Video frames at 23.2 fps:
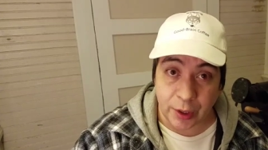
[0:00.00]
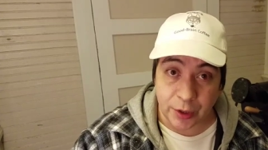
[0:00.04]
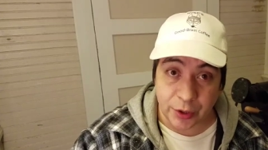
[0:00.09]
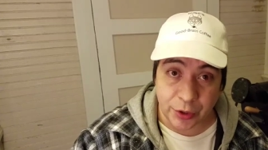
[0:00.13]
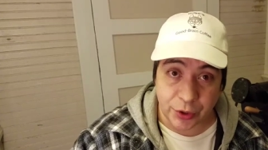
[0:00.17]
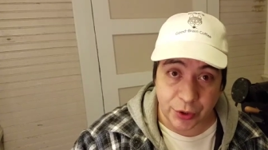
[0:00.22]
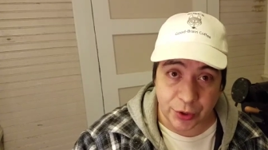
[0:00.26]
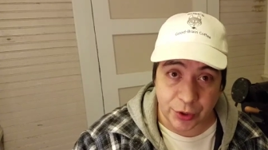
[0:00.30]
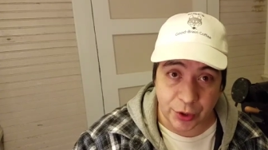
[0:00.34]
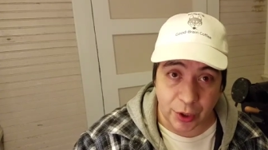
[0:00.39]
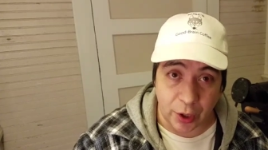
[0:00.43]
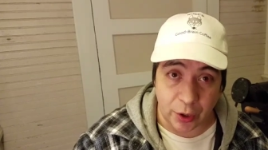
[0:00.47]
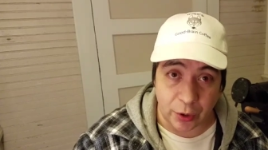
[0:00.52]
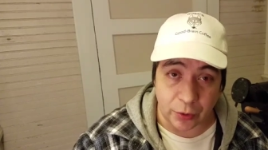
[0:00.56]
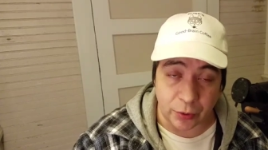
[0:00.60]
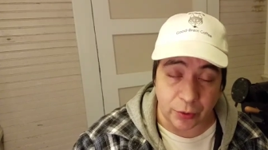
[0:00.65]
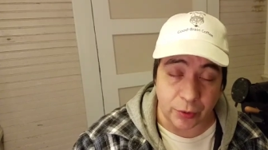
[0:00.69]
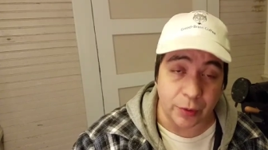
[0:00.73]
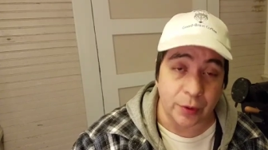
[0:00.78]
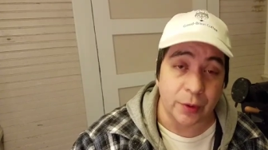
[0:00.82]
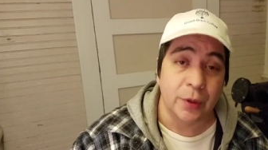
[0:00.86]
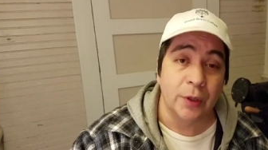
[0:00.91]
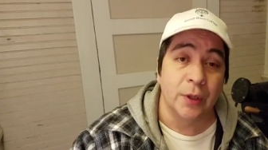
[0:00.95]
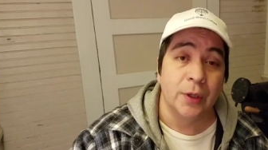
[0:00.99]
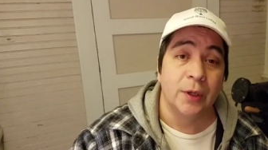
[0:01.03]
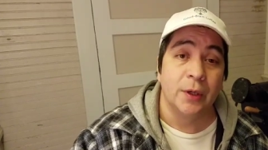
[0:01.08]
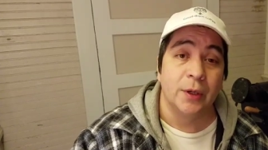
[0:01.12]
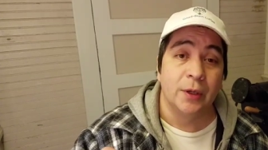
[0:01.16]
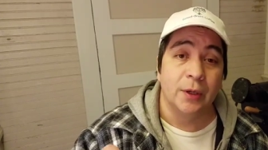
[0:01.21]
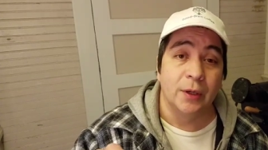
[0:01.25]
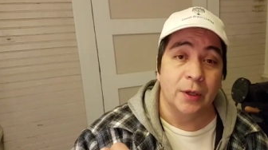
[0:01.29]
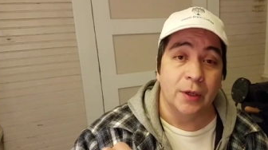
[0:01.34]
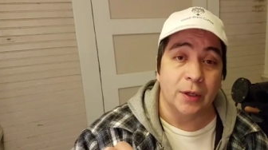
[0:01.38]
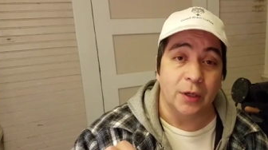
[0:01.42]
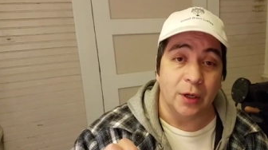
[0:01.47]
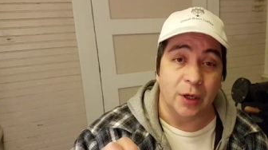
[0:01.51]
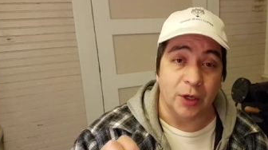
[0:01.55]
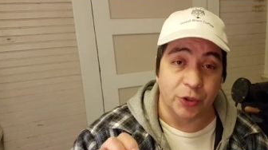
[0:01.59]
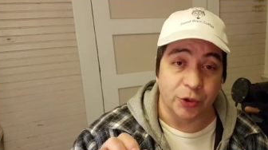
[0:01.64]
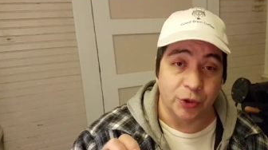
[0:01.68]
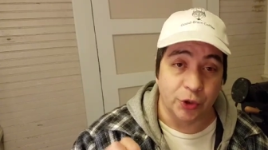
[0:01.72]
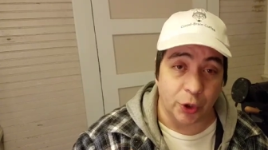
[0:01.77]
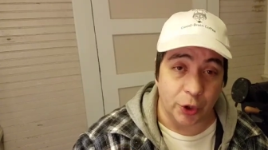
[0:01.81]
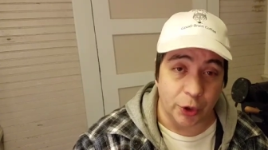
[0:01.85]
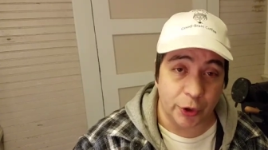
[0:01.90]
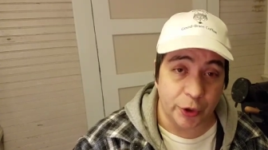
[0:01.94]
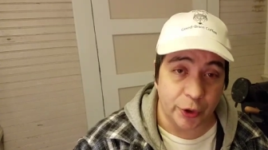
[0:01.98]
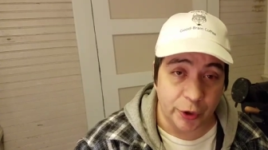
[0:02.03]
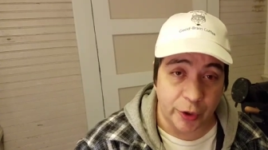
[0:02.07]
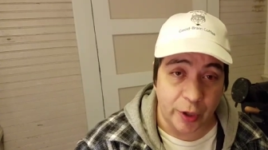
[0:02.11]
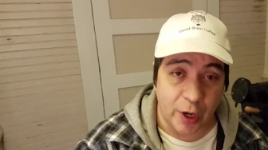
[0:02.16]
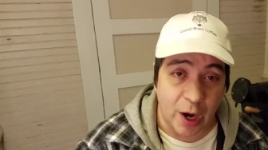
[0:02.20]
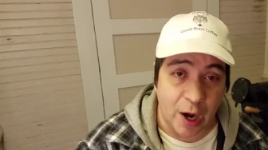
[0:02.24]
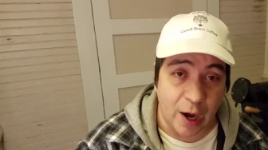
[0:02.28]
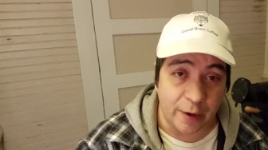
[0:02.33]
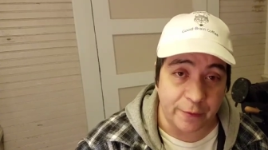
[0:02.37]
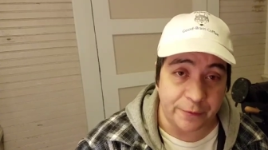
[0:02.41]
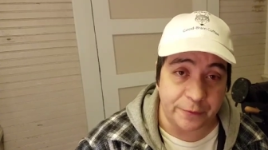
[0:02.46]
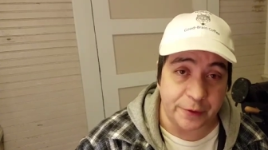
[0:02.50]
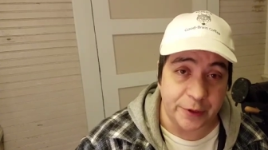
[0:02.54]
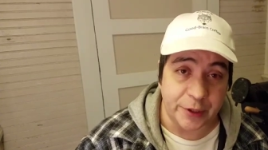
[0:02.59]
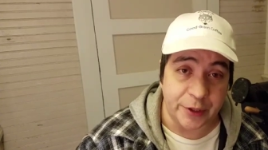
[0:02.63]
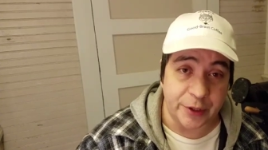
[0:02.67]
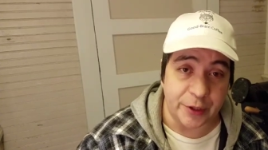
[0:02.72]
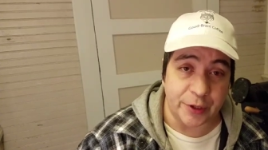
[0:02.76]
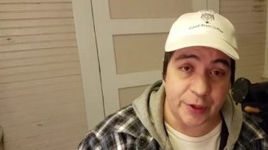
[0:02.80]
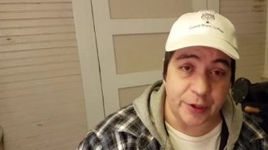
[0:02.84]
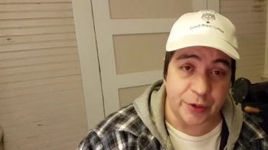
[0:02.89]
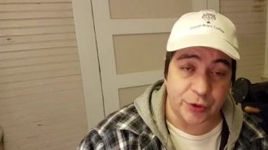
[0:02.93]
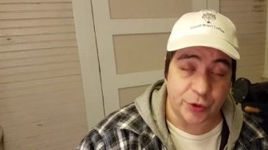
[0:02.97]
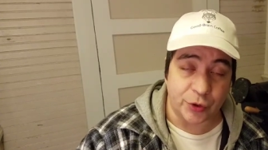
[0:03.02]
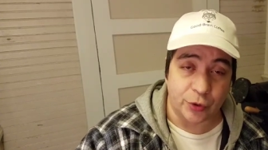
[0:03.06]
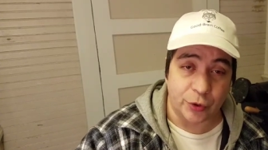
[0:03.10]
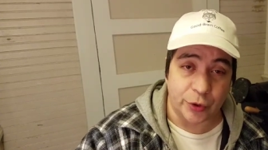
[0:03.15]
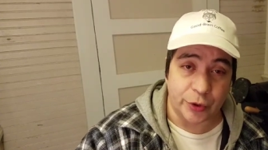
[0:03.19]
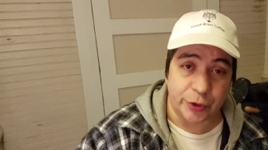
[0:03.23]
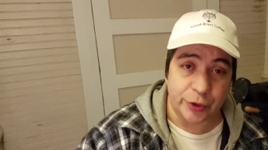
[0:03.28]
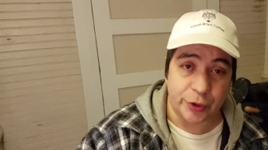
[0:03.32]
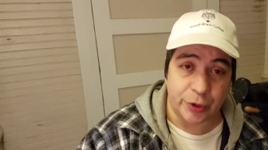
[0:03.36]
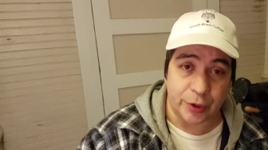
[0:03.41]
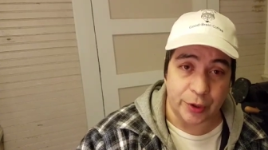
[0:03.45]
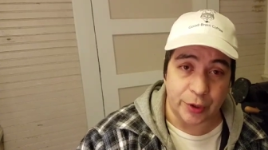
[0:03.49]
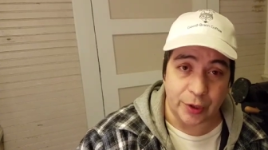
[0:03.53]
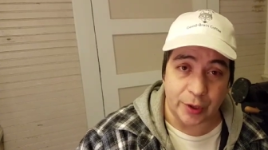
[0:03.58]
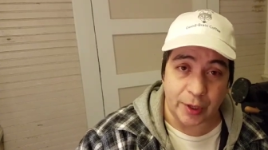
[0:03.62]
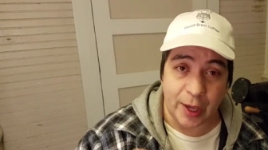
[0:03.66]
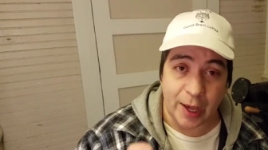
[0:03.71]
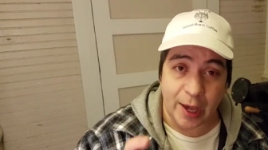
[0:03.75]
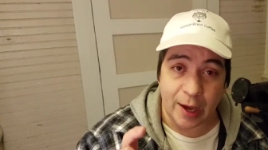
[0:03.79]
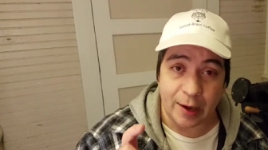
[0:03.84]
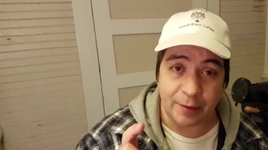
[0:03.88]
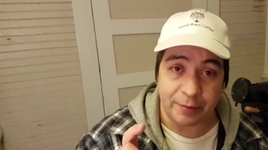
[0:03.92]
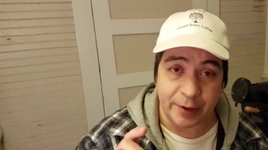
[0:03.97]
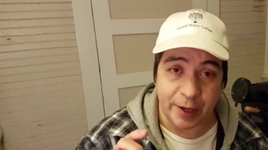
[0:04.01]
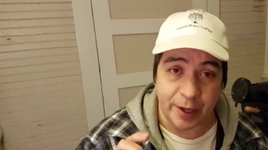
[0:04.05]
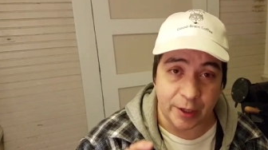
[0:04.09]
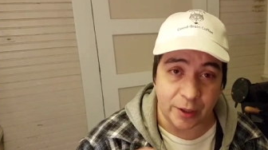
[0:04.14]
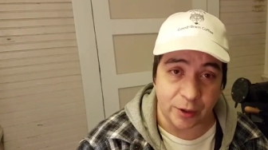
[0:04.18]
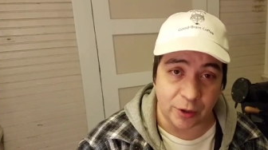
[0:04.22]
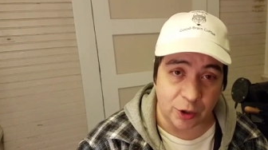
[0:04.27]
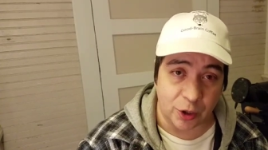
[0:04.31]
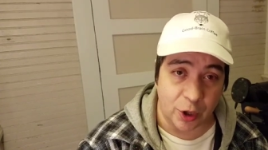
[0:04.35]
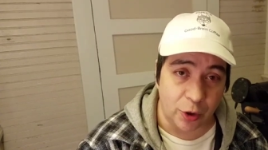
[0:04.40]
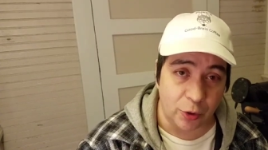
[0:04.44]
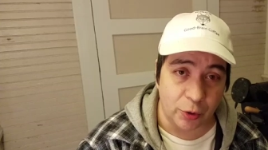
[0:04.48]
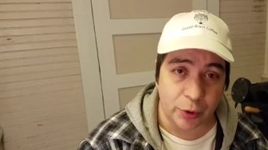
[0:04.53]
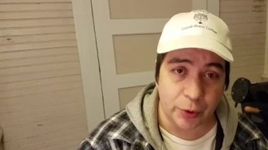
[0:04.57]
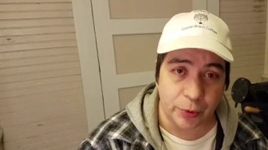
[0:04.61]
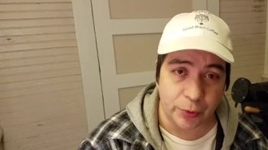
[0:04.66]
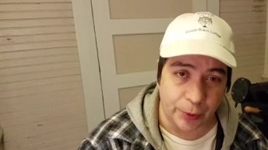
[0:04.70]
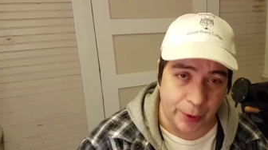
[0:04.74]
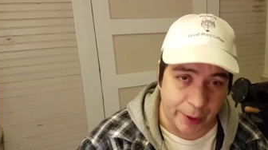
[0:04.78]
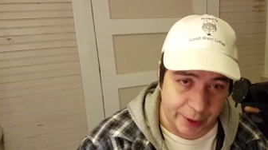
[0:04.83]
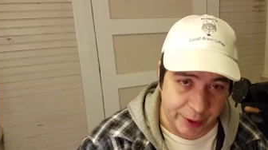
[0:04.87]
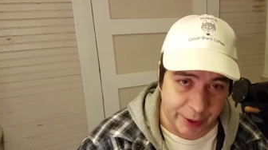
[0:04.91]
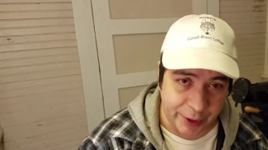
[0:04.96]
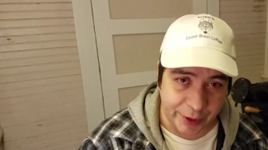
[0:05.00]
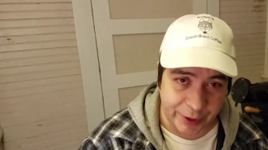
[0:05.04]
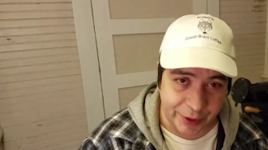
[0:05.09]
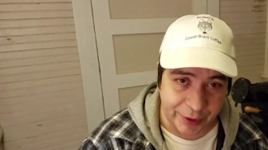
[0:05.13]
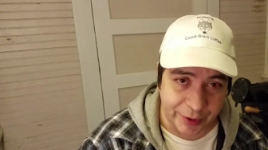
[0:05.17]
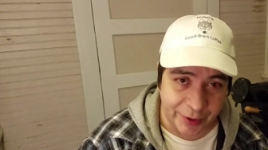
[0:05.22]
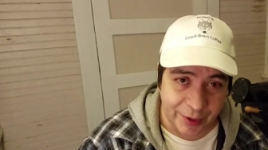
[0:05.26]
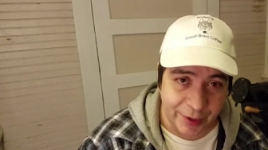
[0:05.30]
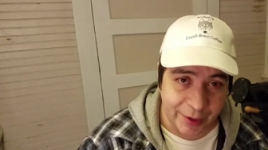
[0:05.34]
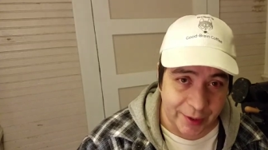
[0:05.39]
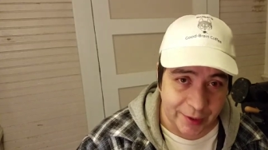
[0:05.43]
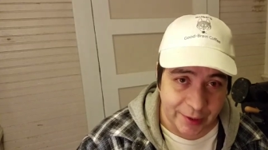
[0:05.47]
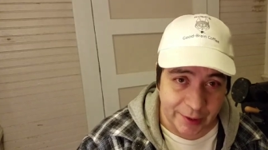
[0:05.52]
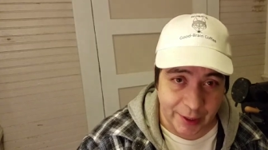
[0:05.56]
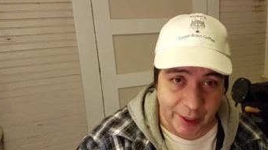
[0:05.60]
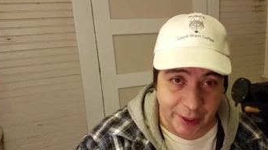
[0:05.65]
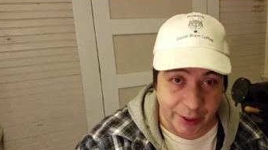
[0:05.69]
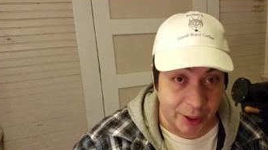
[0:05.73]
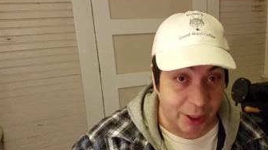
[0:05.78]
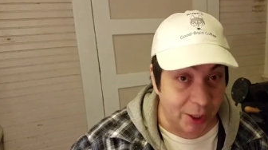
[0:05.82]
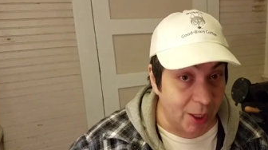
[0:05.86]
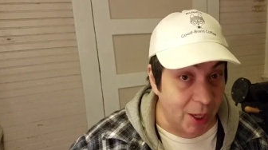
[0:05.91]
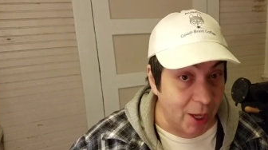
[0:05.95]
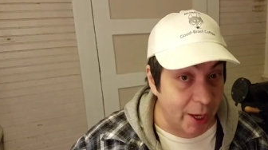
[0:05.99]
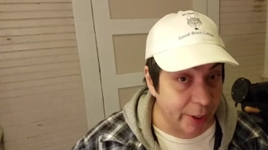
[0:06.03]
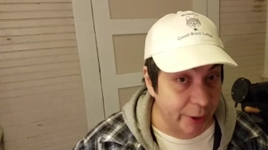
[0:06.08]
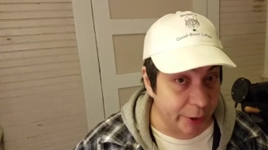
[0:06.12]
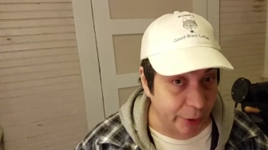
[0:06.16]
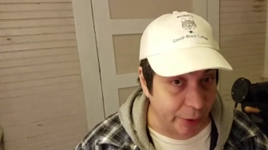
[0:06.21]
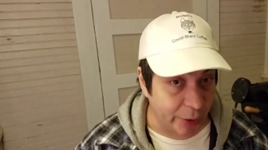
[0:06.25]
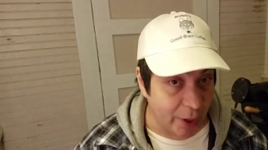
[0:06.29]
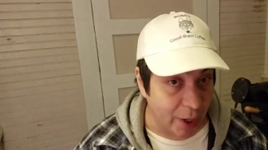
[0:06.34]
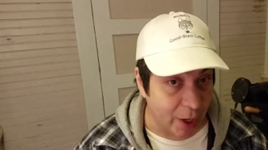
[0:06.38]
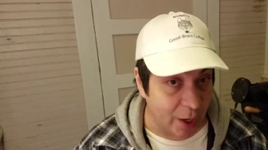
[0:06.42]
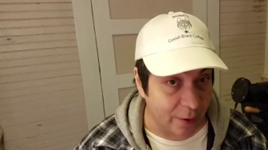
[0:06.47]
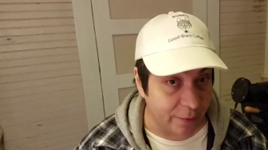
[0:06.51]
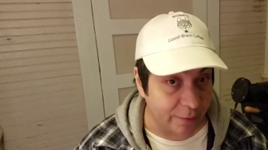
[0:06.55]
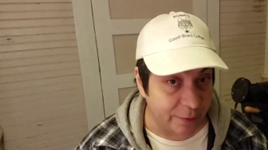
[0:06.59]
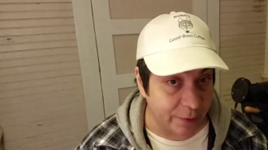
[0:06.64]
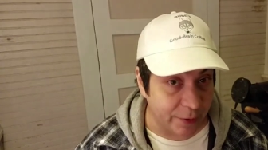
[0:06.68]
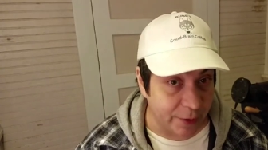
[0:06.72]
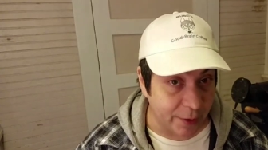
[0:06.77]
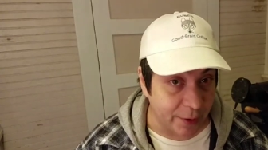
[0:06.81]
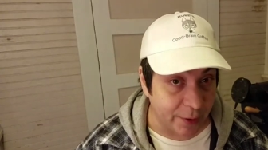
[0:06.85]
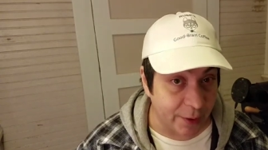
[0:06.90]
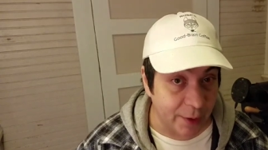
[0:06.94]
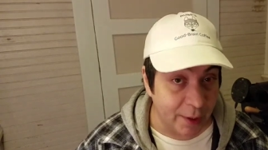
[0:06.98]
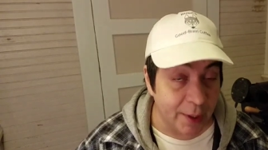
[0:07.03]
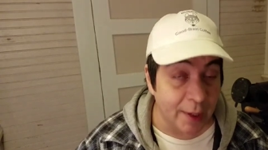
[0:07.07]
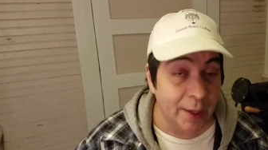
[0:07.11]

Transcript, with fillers: So, a darker coffee is going to have a lower rating than a lighter coffee.